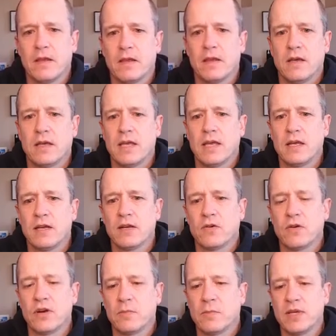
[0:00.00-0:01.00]
Again, in
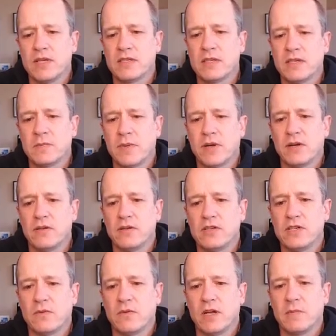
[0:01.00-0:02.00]
order to place these
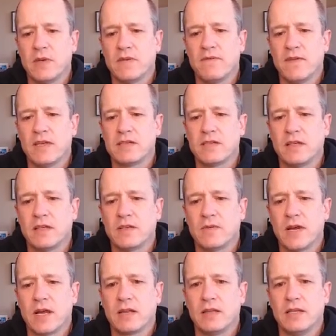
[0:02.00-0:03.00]
barrels, you want to be facing
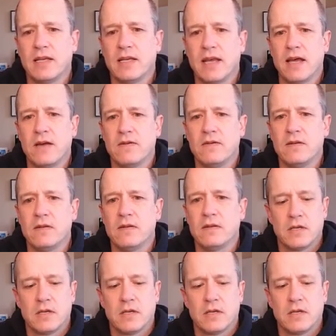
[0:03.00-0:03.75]
directly down.